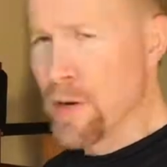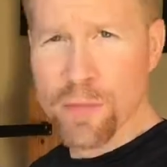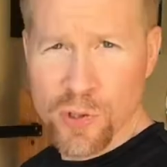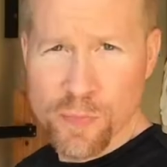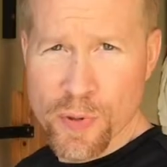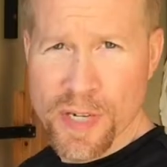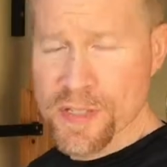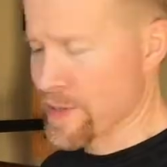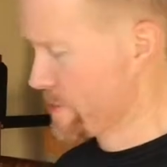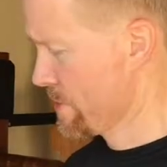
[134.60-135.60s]

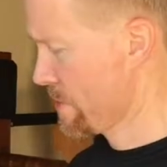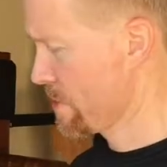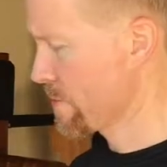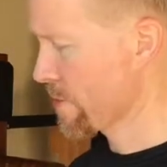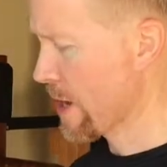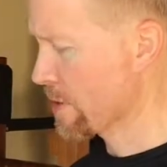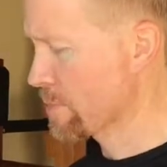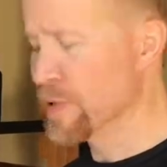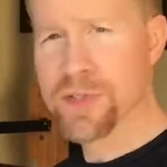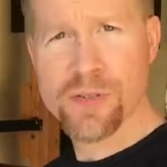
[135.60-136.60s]
blueprints for how
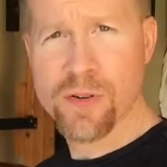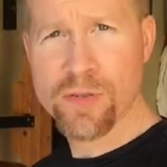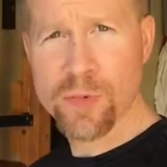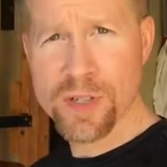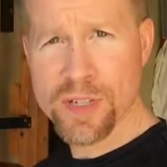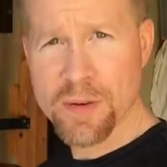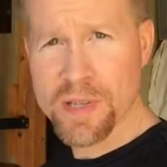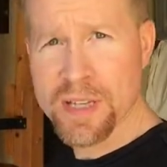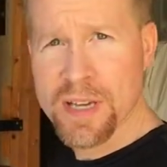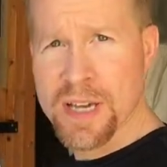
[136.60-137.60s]
to build your own wooden
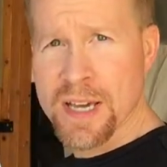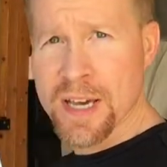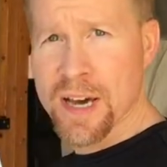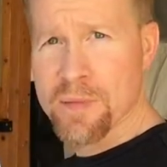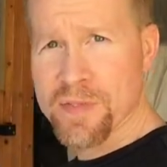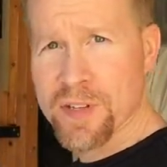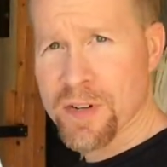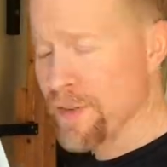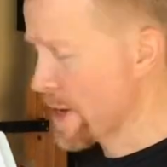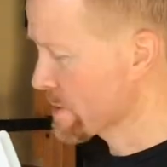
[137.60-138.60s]
dummy if you
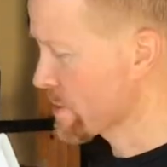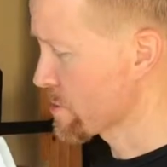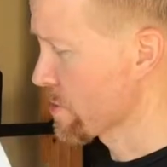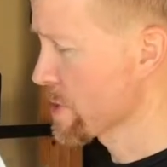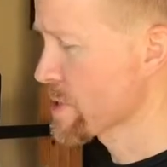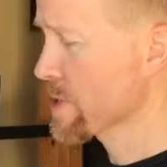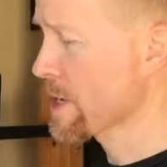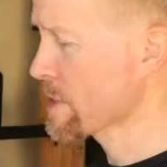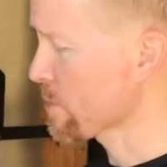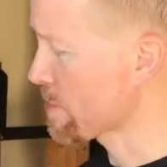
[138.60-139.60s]
don't have access to it. But this is on
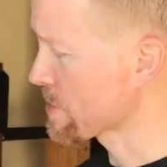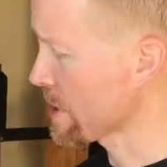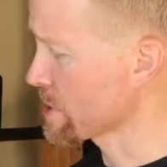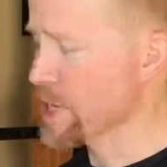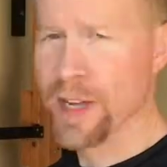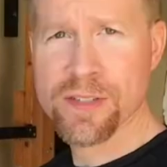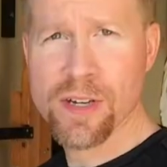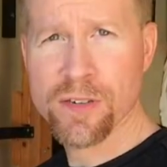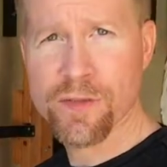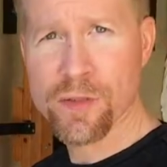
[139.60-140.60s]
his website,
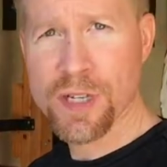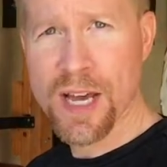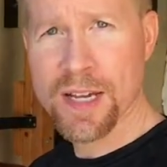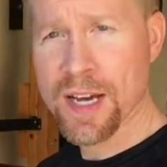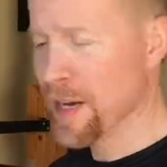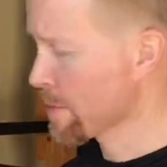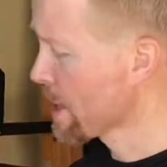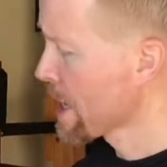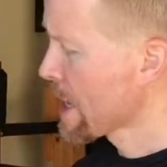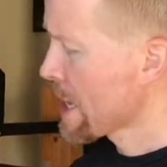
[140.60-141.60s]
chanskungfu.com,
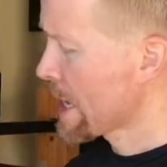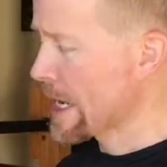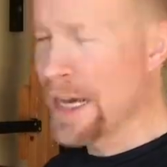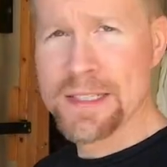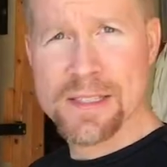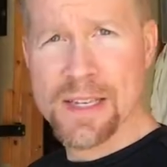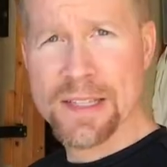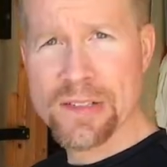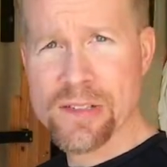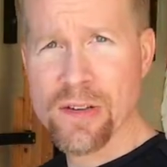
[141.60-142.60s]
and on the
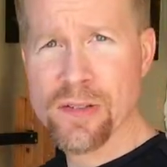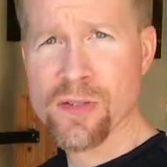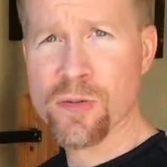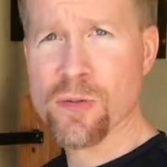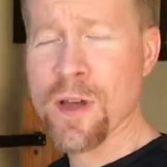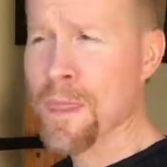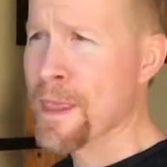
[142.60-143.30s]
site there's also